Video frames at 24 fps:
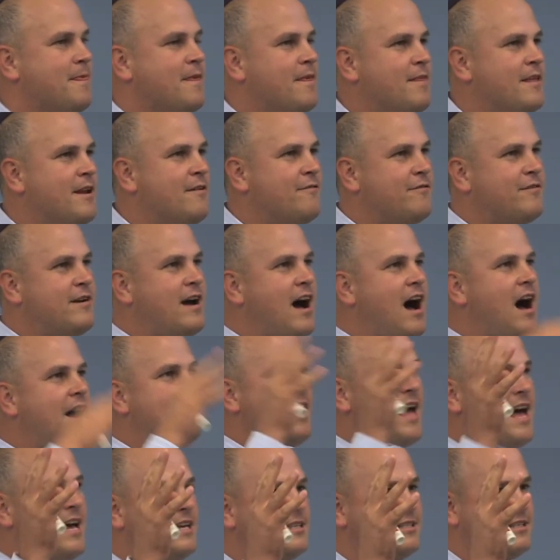that if God
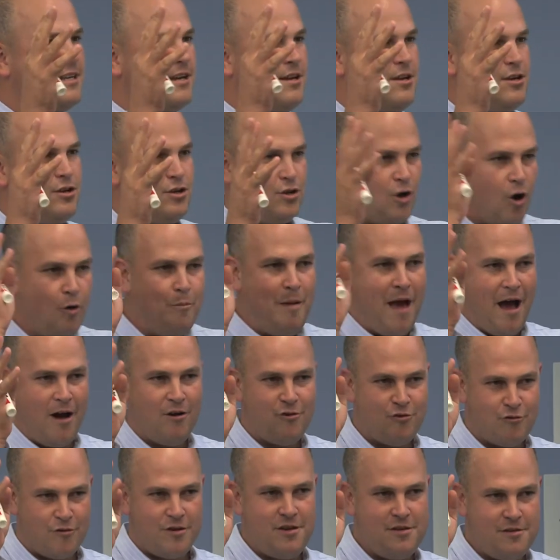has no
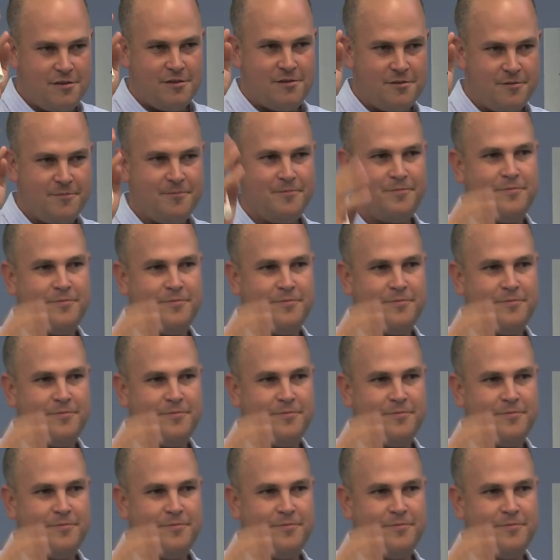boundaries,